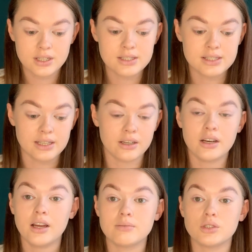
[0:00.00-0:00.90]

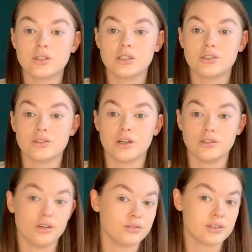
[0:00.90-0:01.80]
concealer, I'm not going to do a
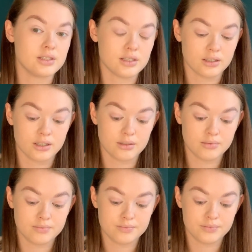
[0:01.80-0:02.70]
lot of concealer.
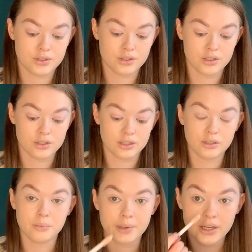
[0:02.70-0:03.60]
Just going to do a
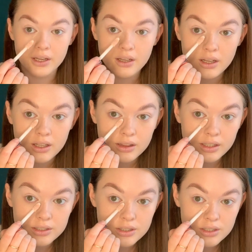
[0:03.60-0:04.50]
little bit,
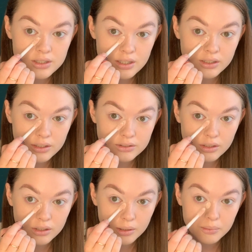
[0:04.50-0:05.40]
literally just a little
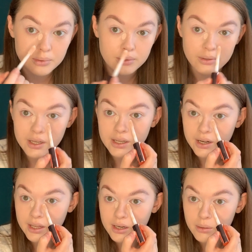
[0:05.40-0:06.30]
dollop in
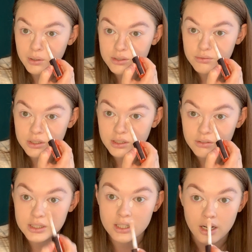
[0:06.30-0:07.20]
here where it's really,
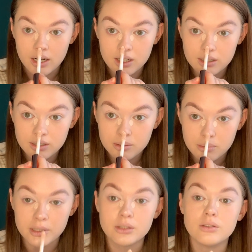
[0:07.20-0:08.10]
really dark, a little
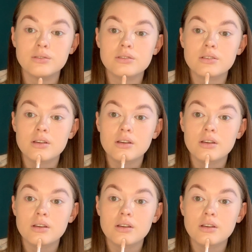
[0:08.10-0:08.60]
bit on my nose,